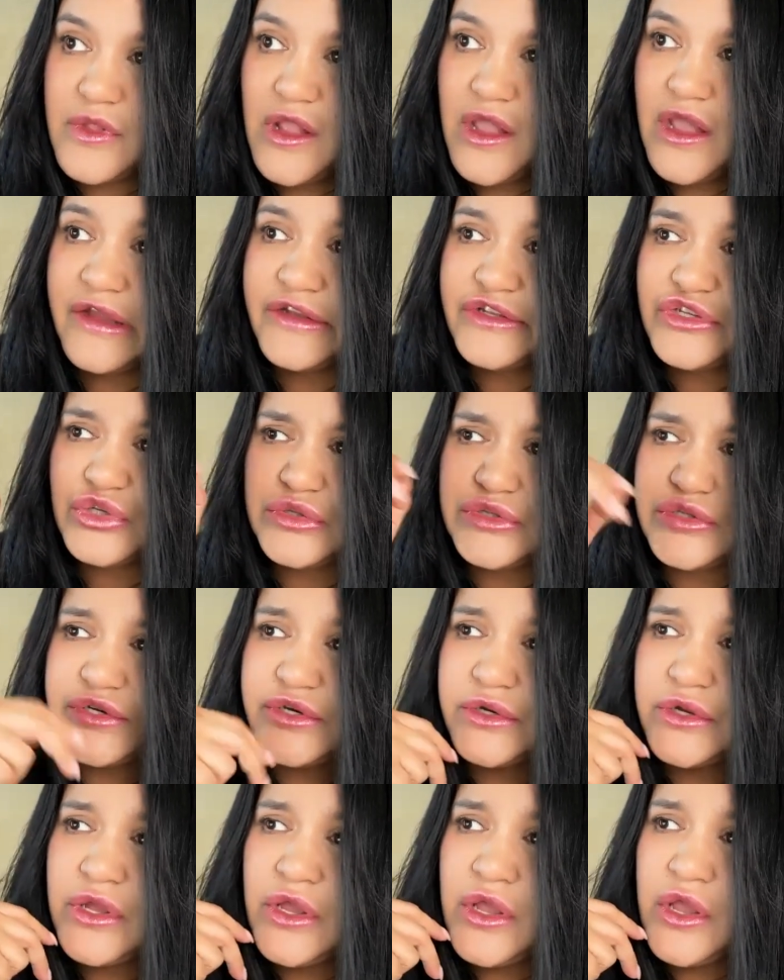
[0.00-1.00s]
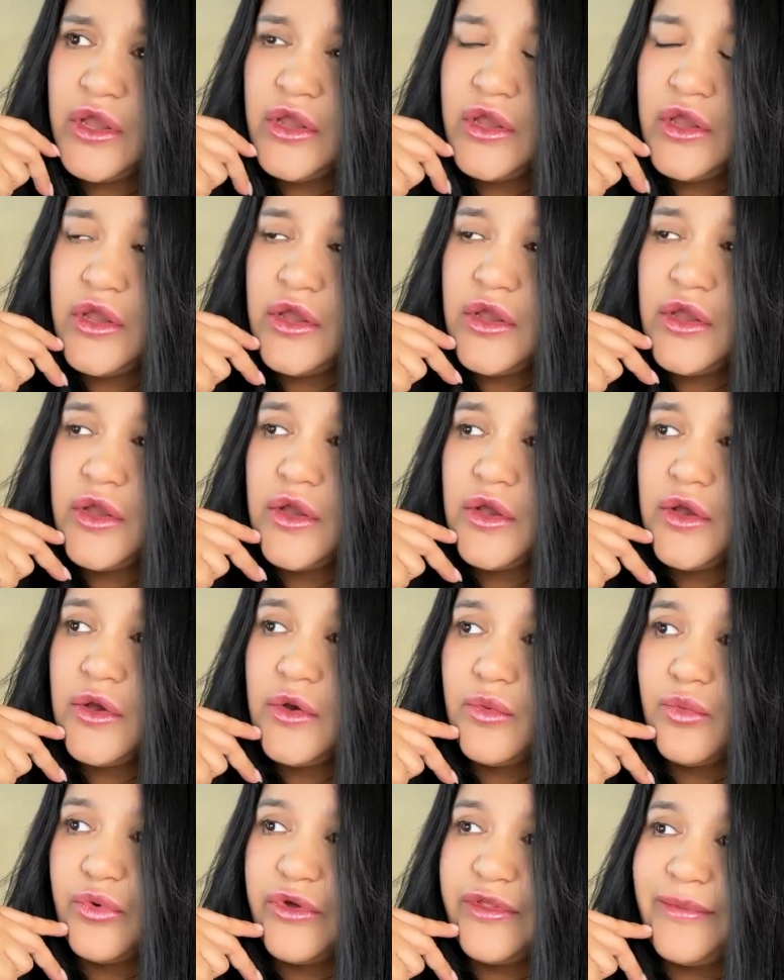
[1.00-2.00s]
I told her,
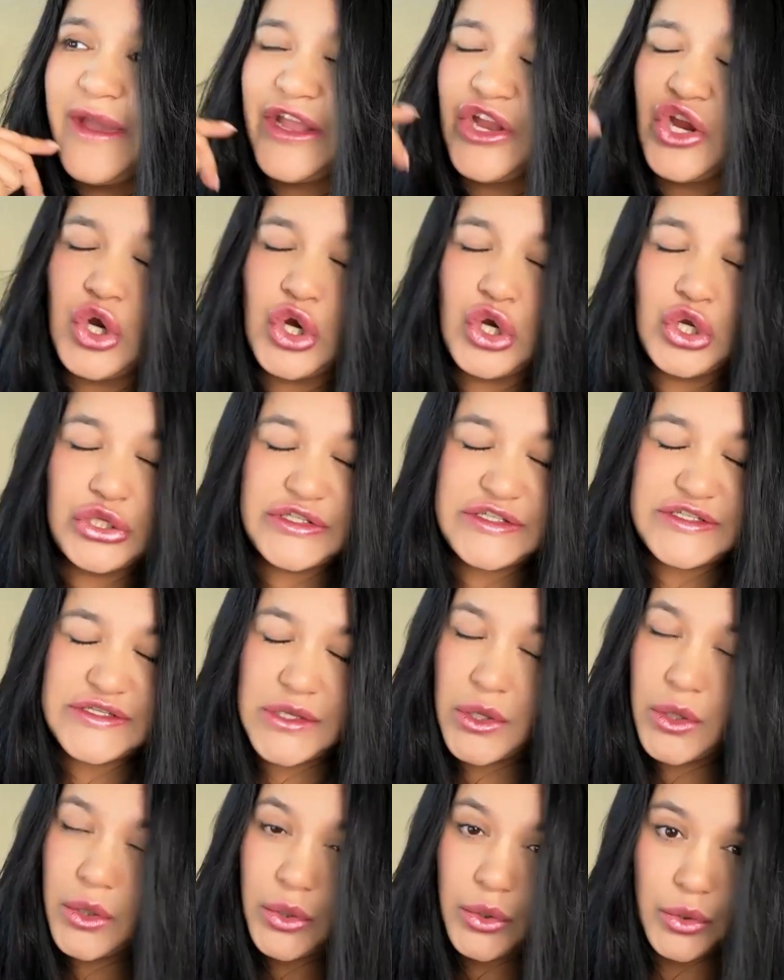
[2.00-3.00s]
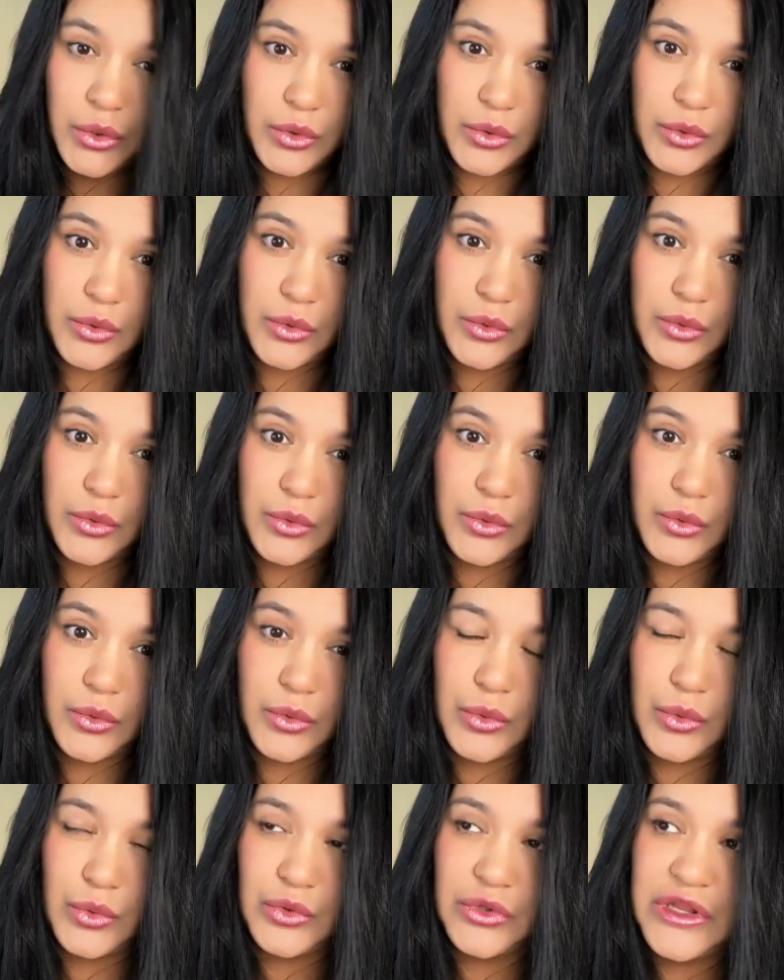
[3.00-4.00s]
with my girls,
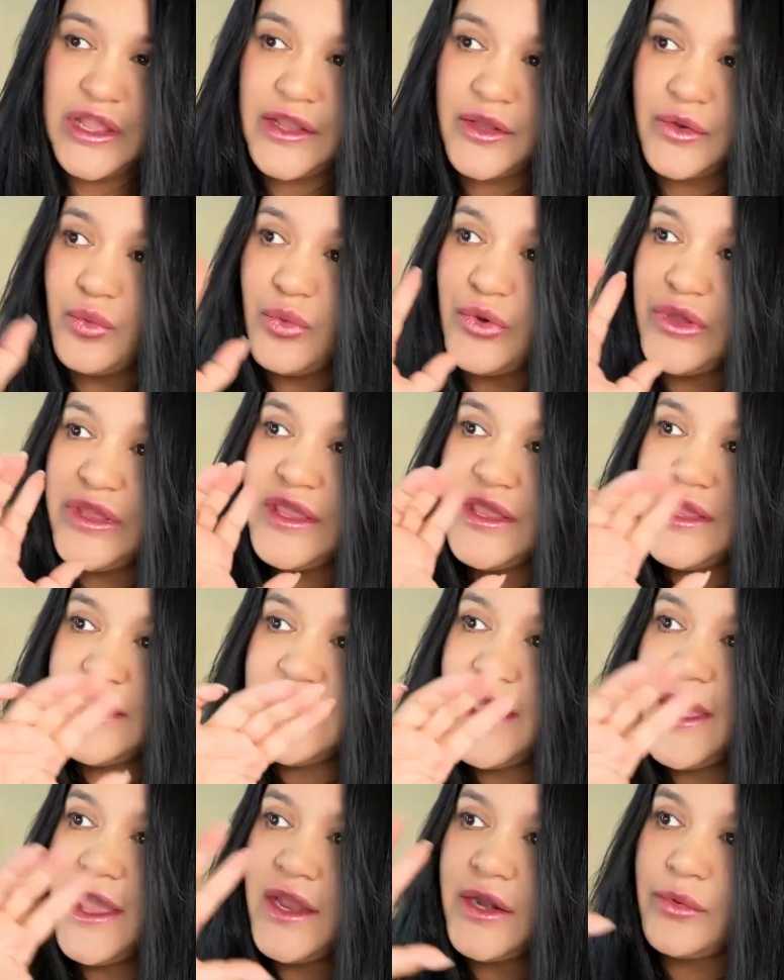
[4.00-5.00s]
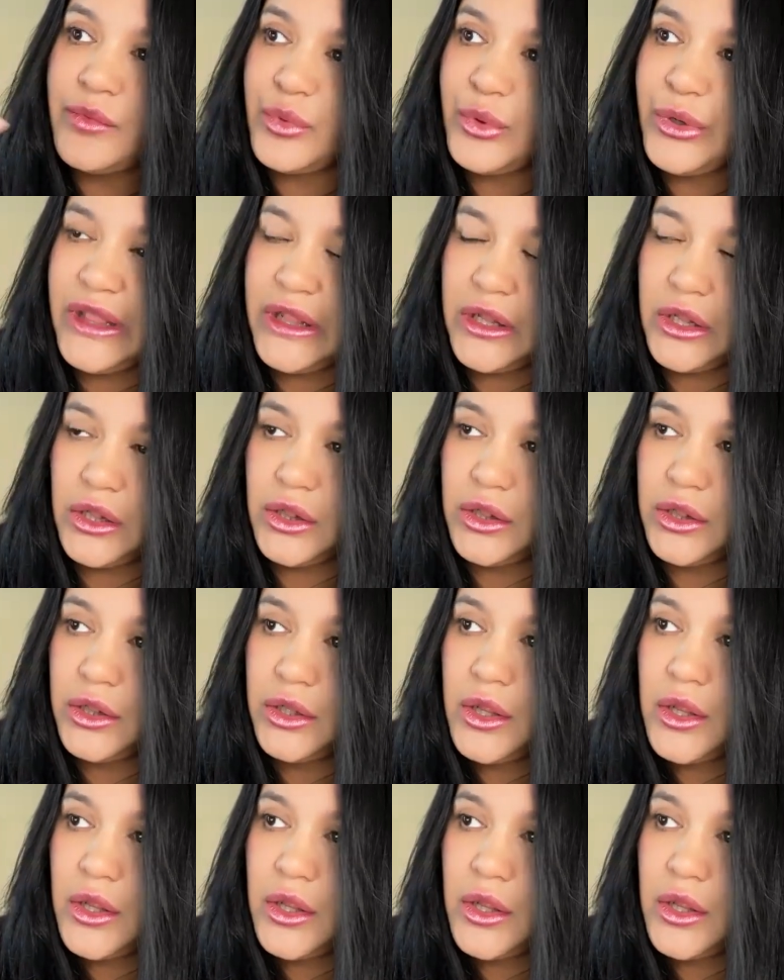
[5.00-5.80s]
like we get real.